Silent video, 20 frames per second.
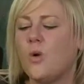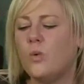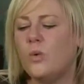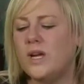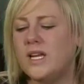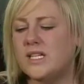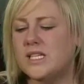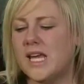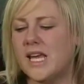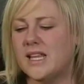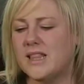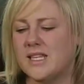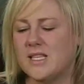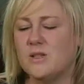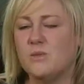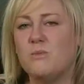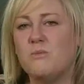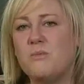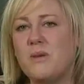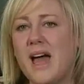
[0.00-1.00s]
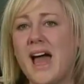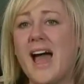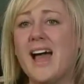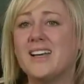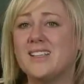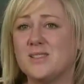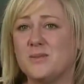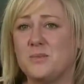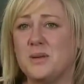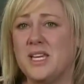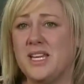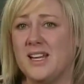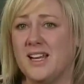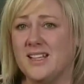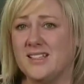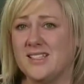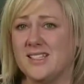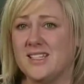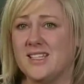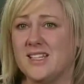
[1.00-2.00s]
We take these bags of
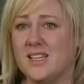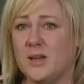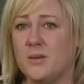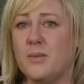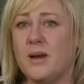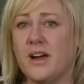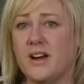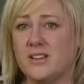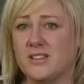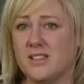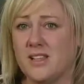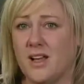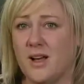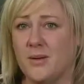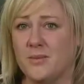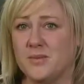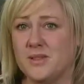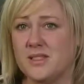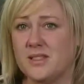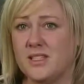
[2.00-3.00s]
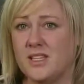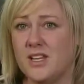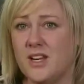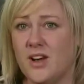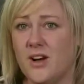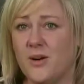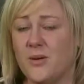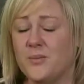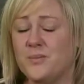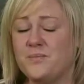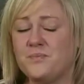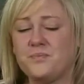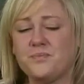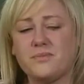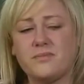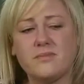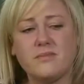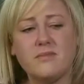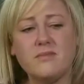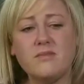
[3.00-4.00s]
peanuts into Gilbert slums,
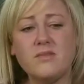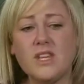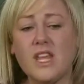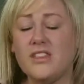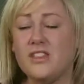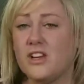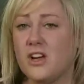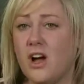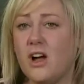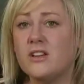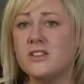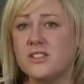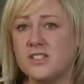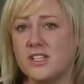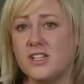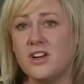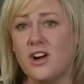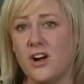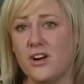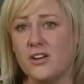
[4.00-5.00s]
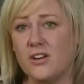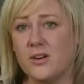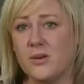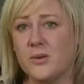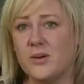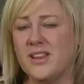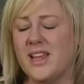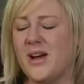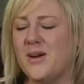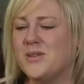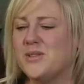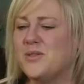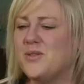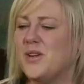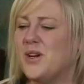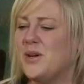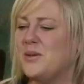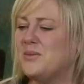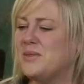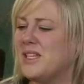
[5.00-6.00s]
the Constant Gardener where that was
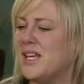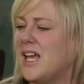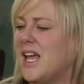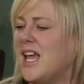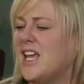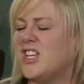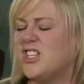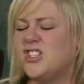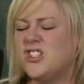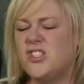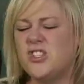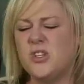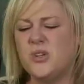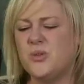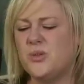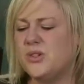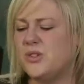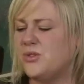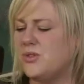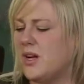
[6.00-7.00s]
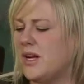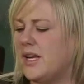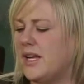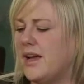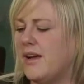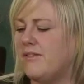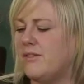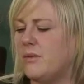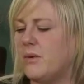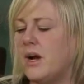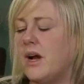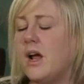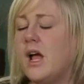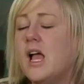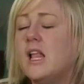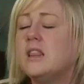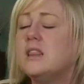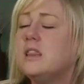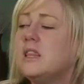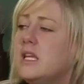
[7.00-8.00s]
filmed, sewage running everywhere.
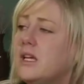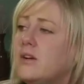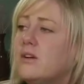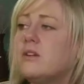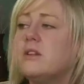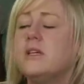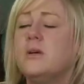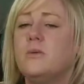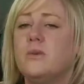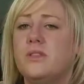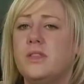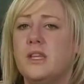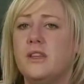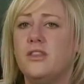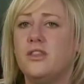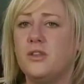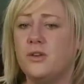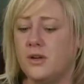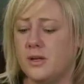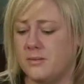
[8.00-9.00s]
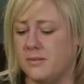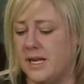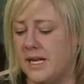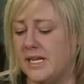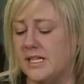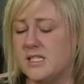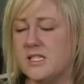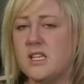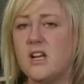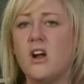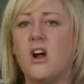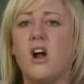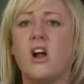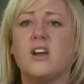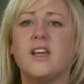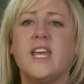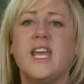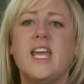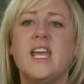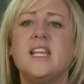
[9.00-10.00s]
Literally within 30 minutes, there are
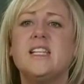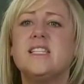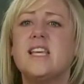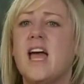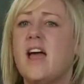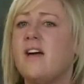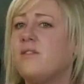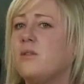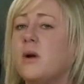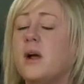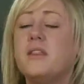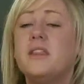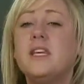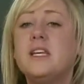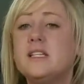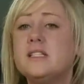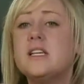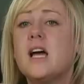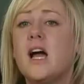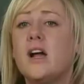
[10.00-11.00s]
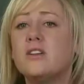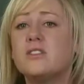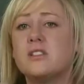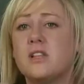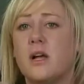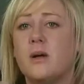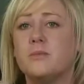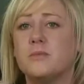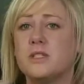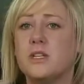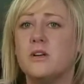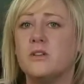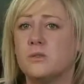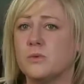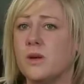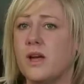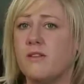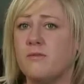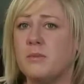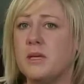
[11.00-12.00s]
kids everywhere. The entire slums knows
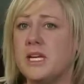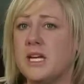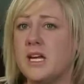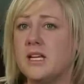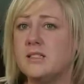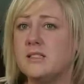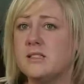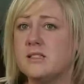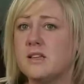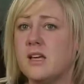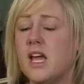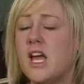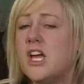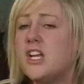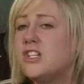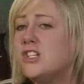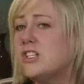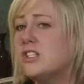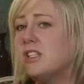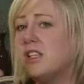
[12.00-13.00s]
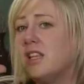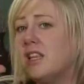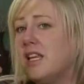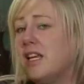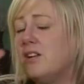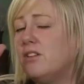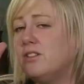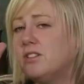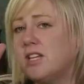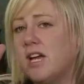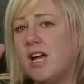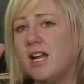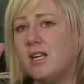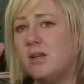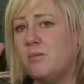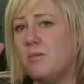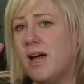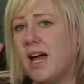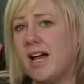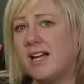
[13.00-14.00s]
we have peanuts. Just little
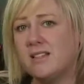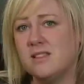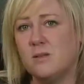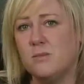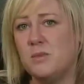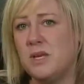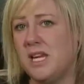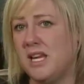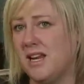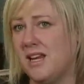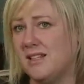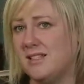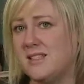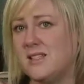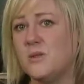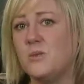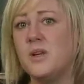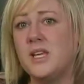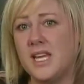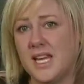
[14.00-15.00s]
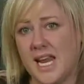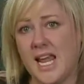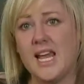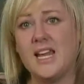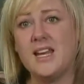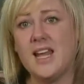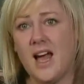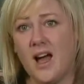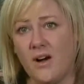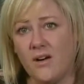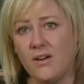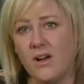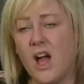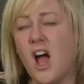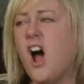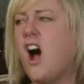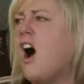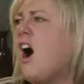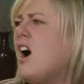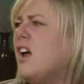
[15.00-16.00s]
tiny bags of peanuts that we can hand out.
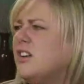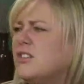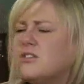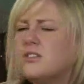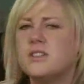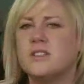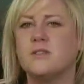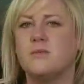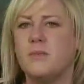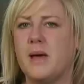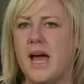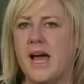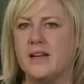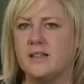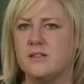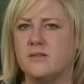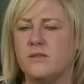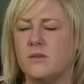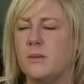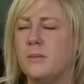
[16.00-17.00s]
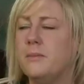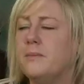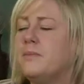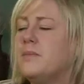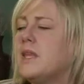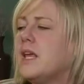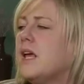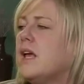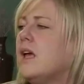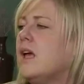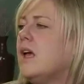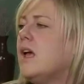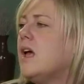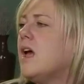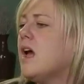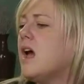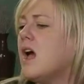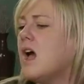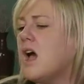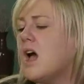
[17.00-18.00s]
Hundreds of bags of them.
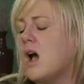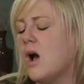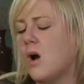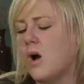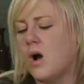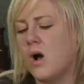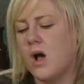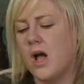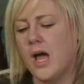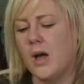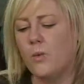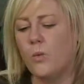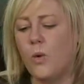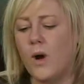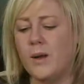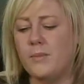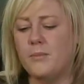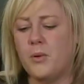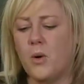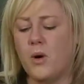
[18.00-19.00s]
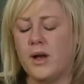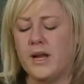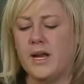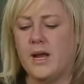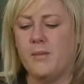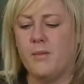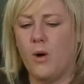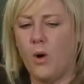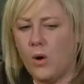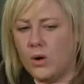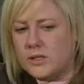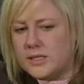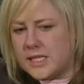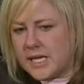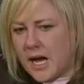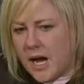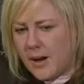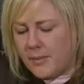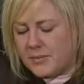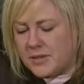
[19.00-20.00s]
At one point, I'm
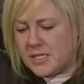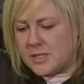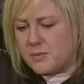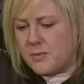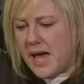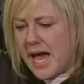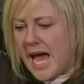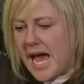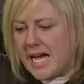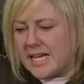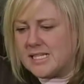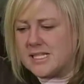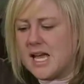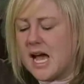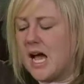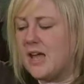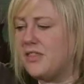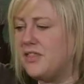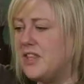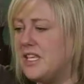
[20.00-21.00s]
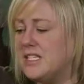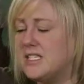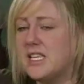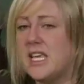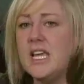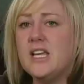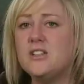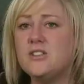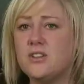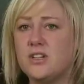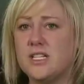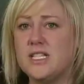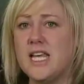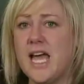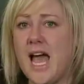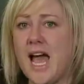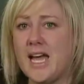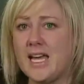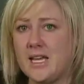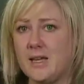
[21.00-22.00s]
holding up these bags. These kids are
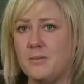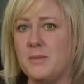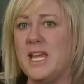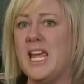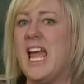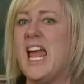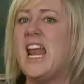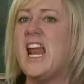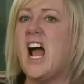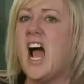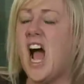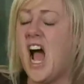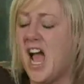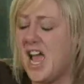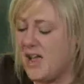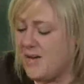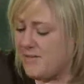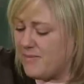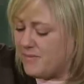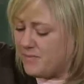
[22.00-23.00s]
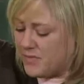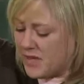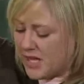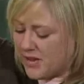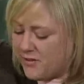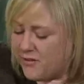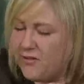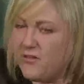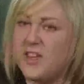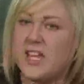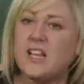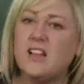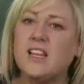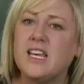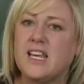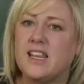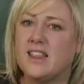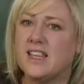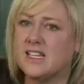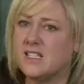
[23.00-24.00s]
attacking me, and I am
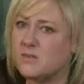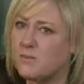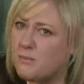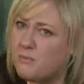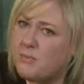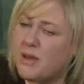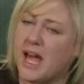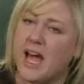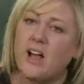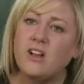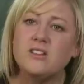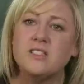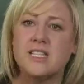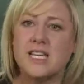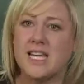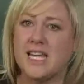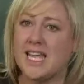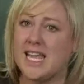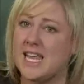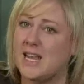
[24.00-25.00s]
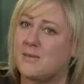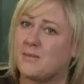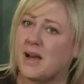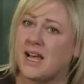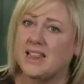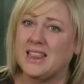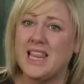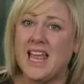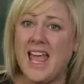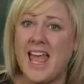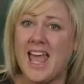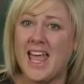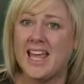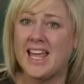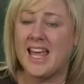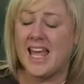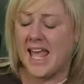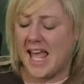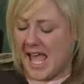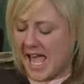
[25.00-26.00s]
feeling this pelting in my
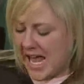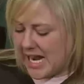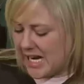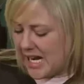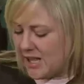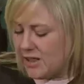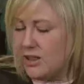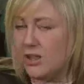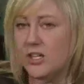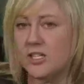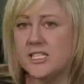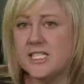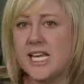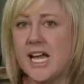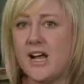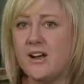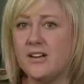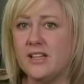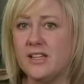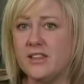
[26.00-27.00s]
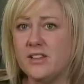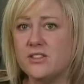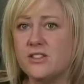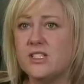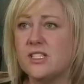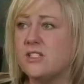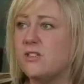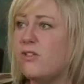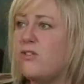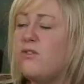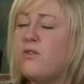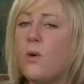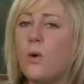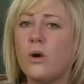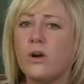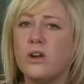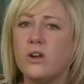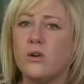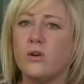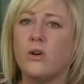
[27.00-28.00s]
leg. And I look down, and there's this
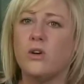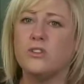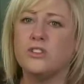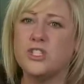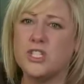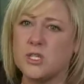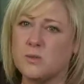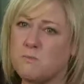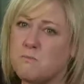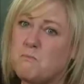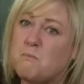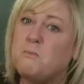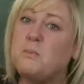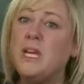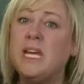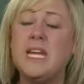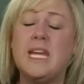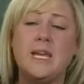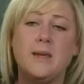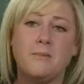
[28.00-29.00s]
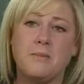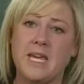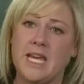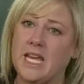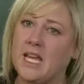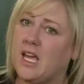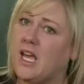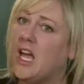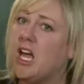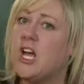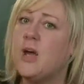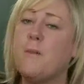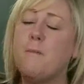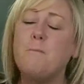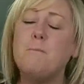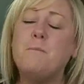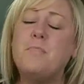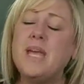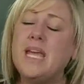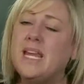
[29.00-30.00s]
4-year-old just beating
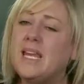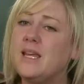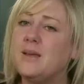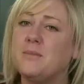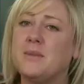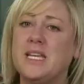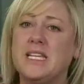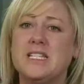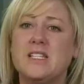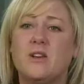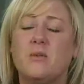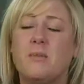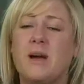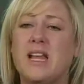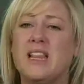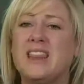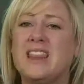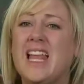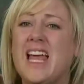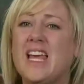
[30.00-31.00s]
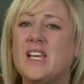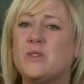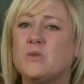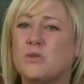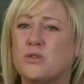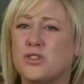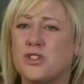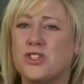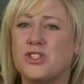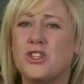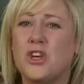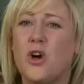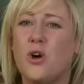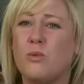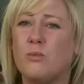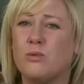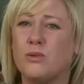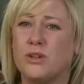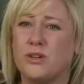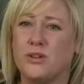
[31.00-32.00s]
me till my legs were so
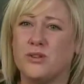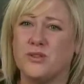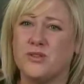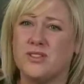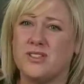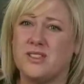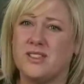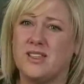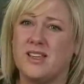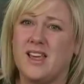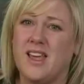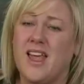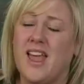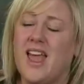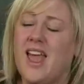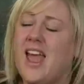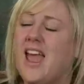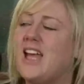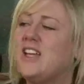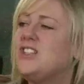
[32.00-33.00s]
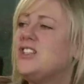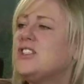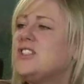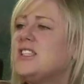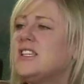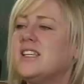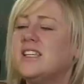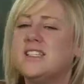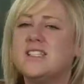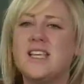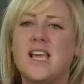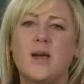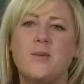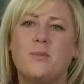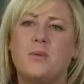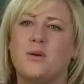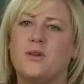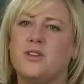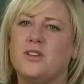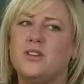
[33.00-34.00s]
bruised. Just an
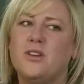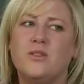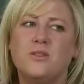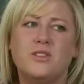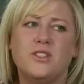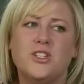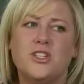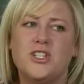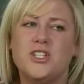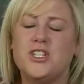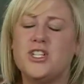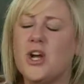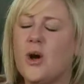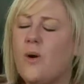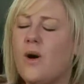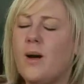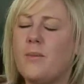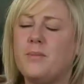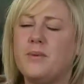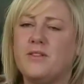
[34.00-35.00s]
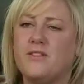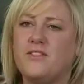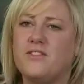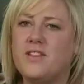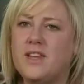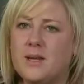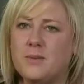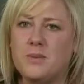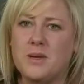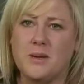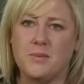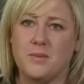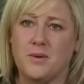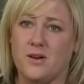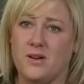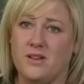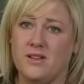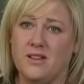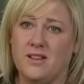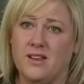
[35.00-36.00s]
example, you don't just show up and feed
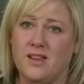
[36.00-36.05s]
people.